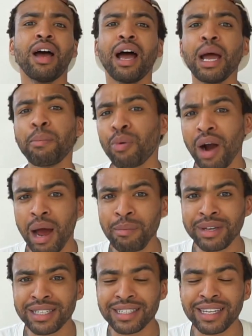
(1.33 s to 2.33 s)
I
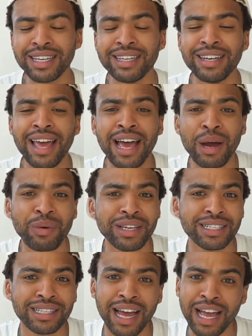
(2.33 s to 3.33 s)
promised, and now
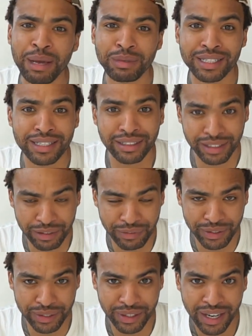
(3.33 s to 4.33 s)
it's time to
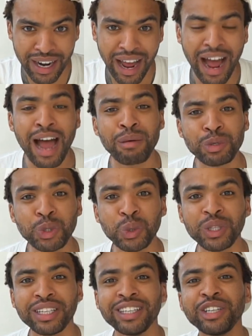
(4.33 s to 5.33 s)
deliver. I'm
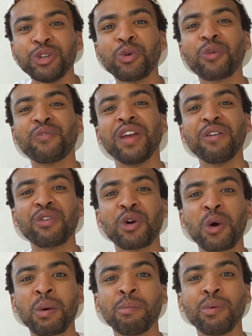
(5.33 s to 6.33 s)
Julian, your favorite
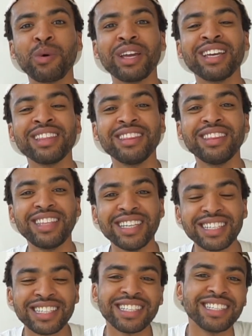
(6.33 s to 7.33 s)
homeboy, and
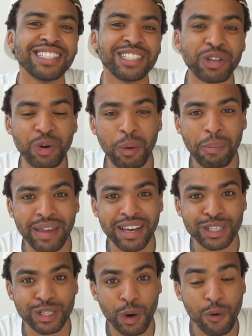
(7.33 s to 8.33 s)
this is Zero
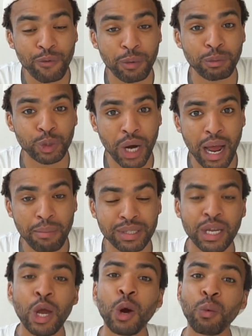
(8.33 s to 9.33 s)
B.S. Home from Drops,
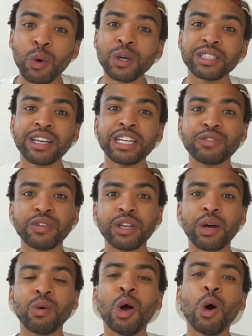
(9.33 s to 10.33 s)
where on today's
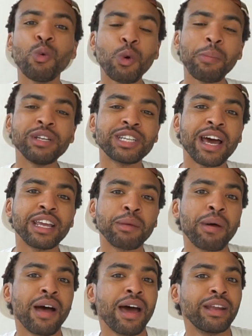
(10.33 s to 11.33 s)
video, we'll be chatting
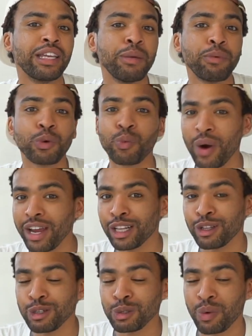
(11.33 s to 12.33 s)
about how to keep your white
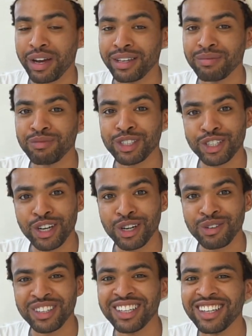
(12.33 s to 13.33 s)
clothes white.
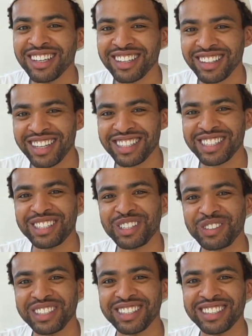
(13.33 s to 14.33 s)
So, let's get to it.